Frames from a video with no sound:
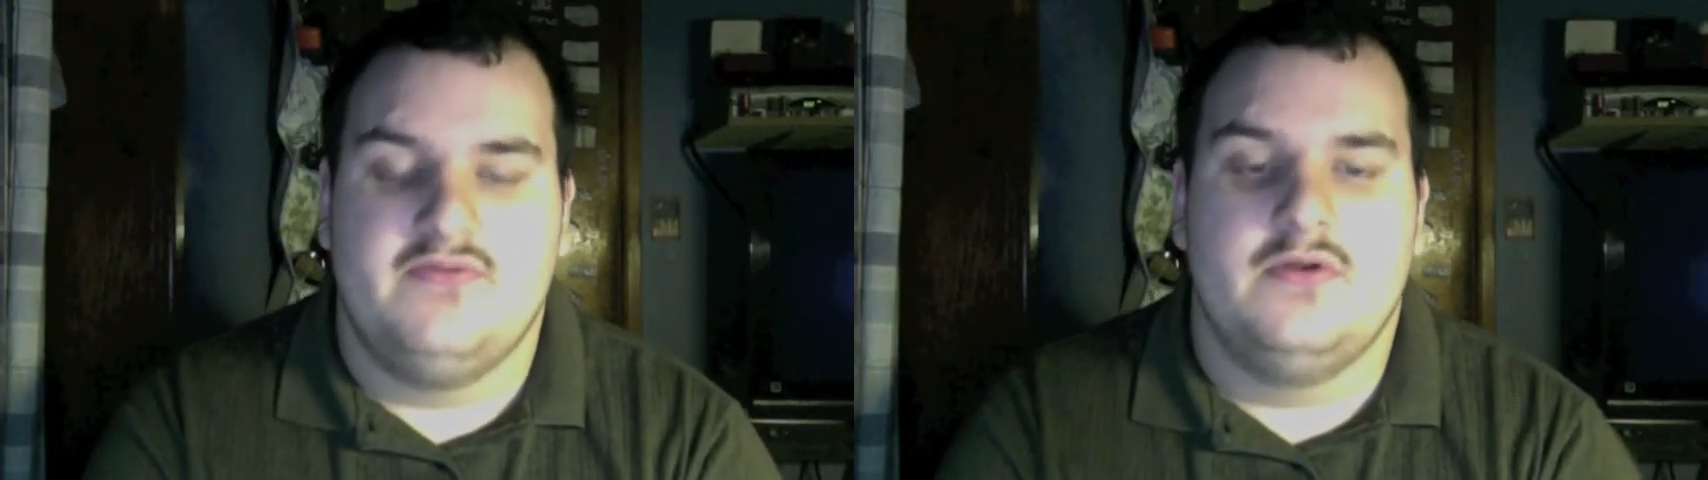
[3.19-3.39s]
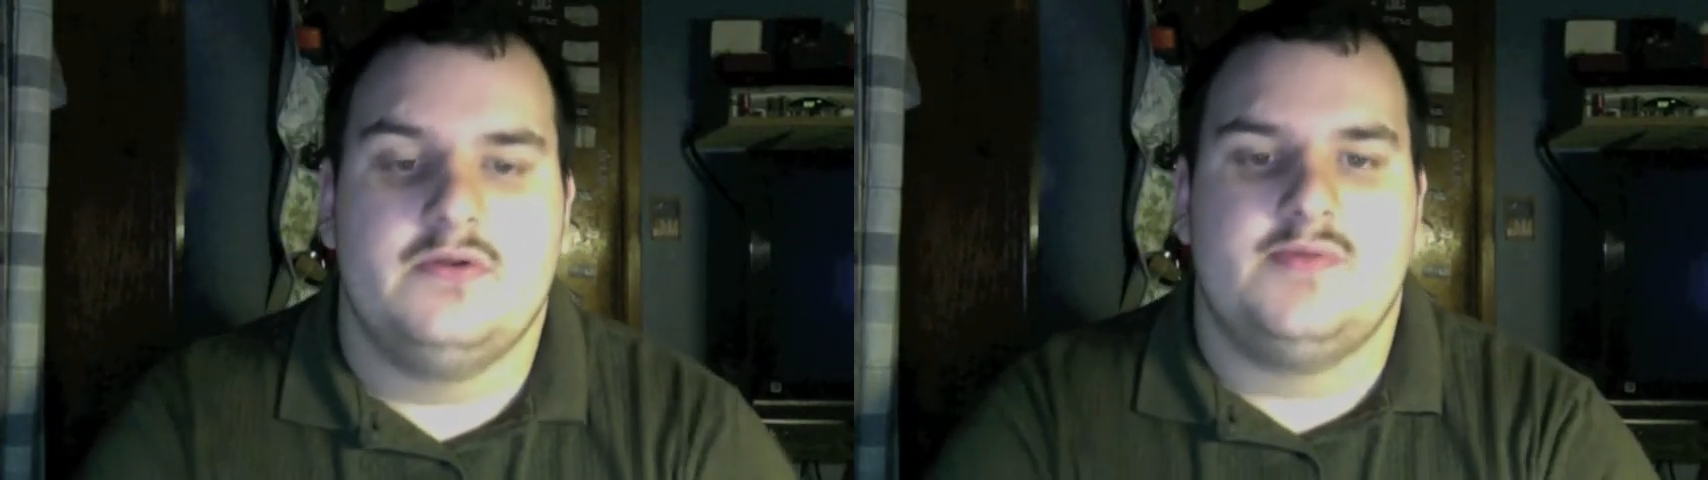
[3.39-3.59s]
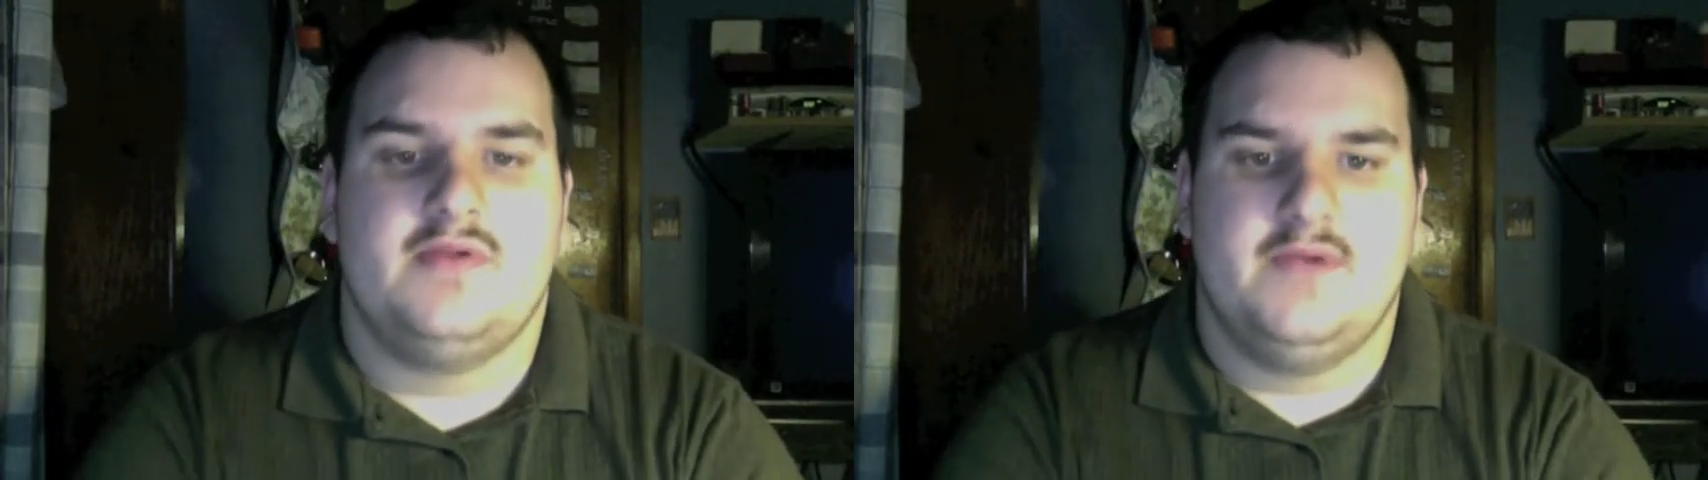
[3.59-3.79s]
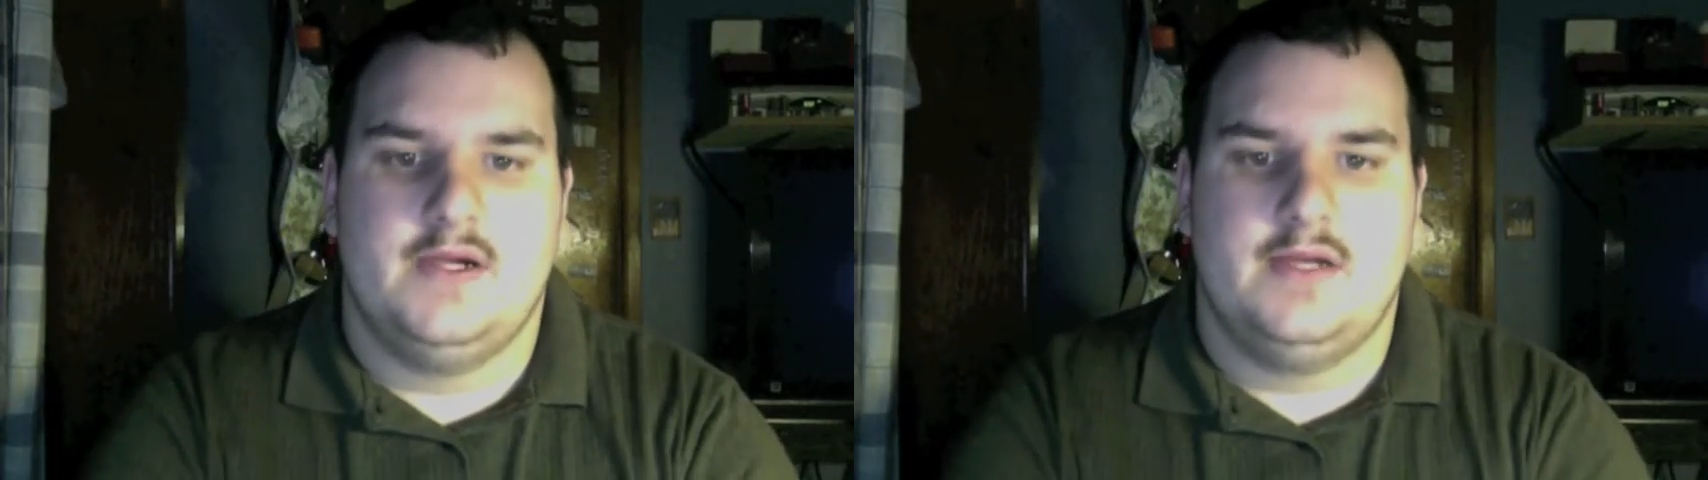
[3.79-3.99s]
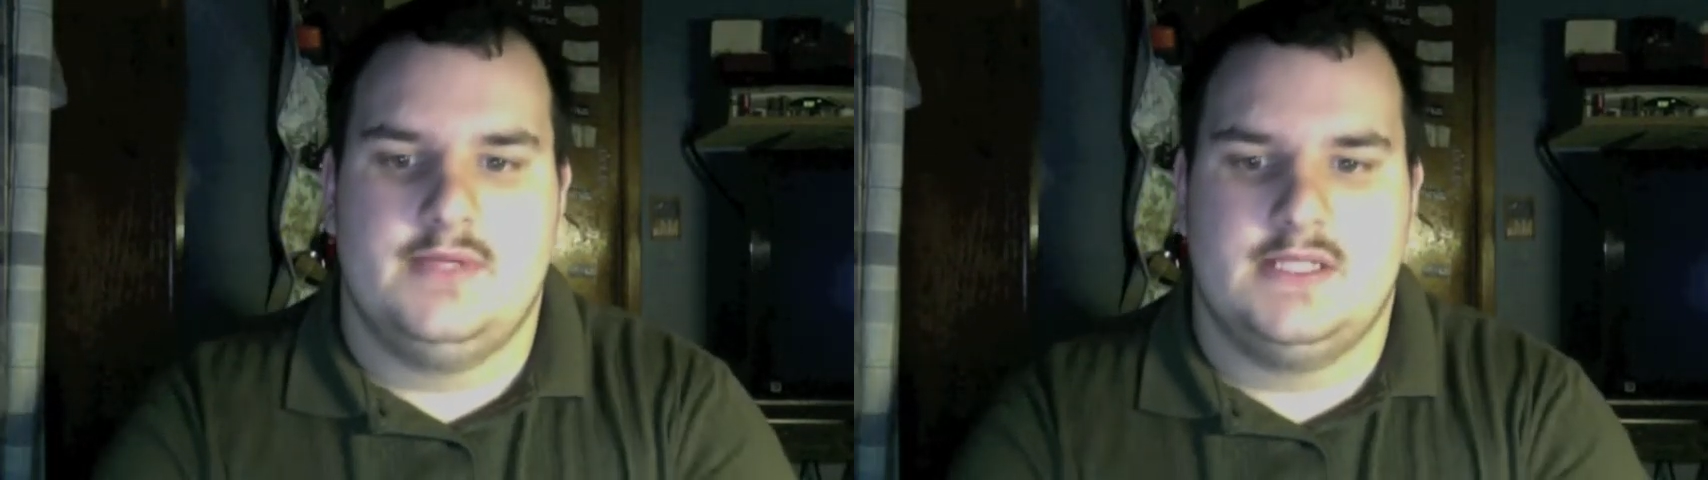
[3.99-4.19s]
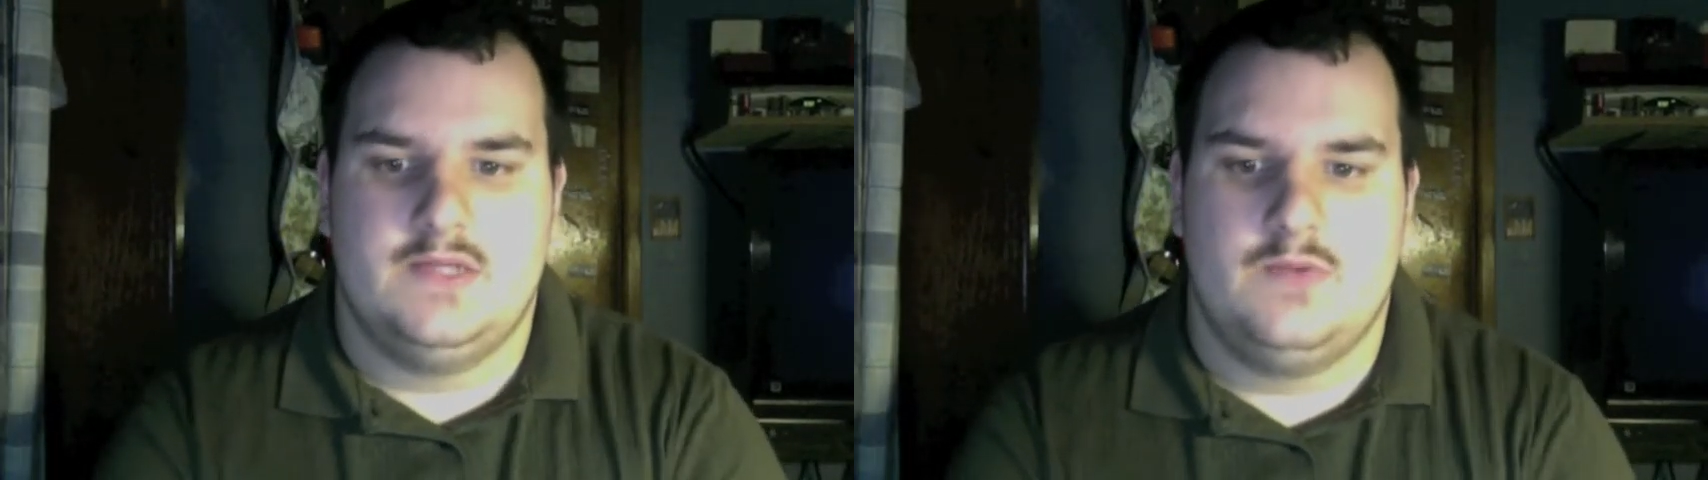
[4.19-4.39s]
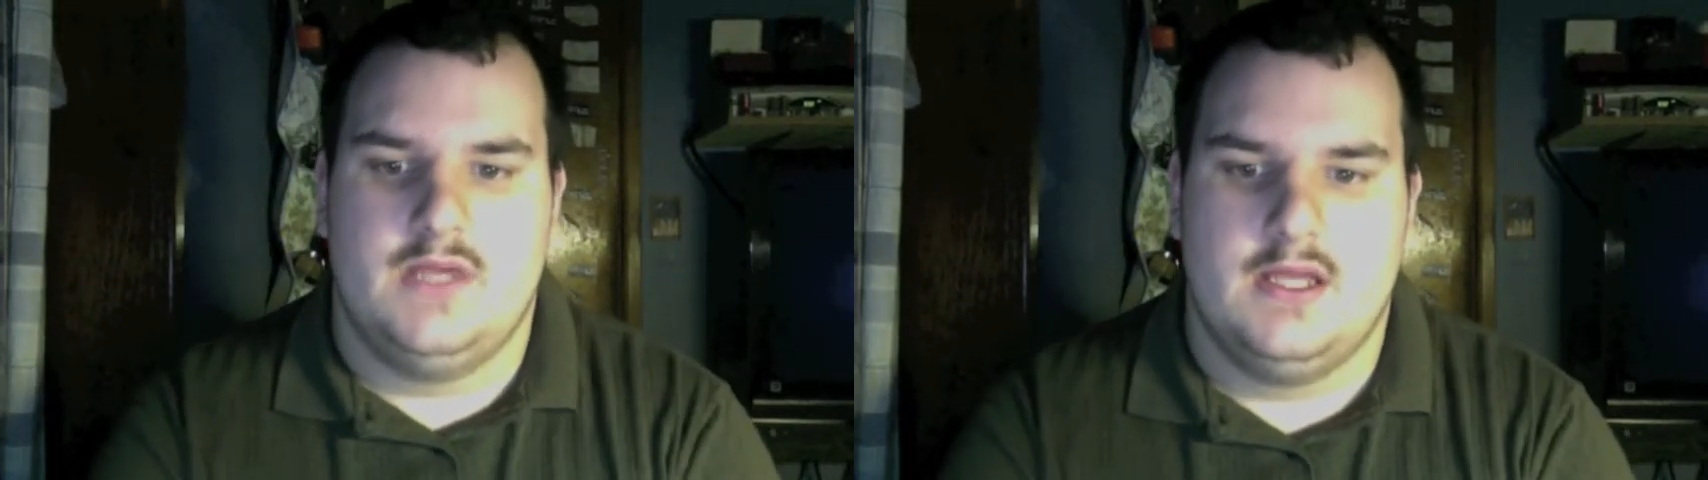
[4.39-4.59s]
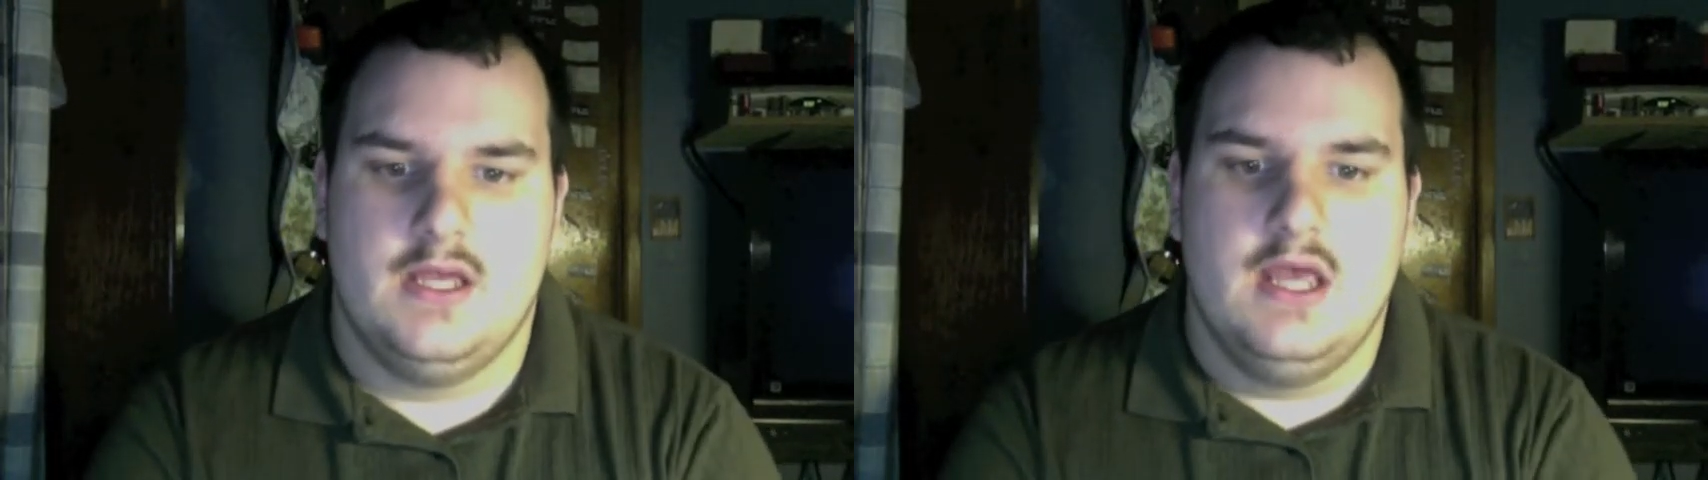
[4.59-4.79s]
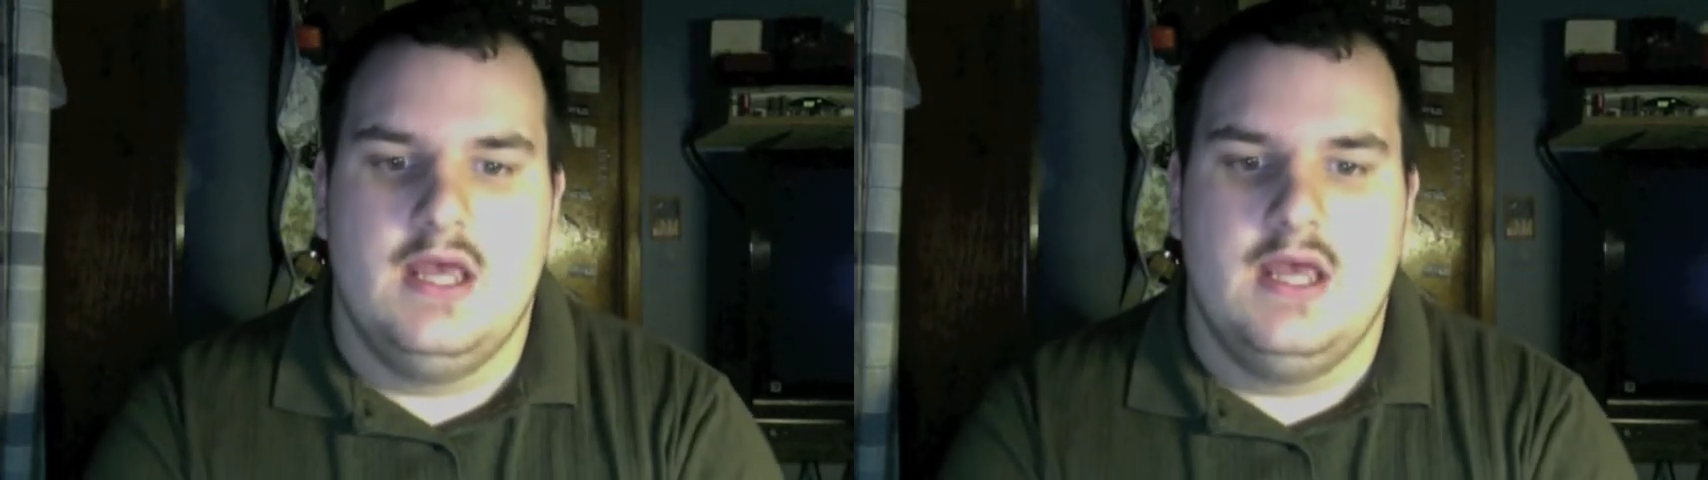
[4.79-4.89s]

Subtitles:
even though it's been a very busy week.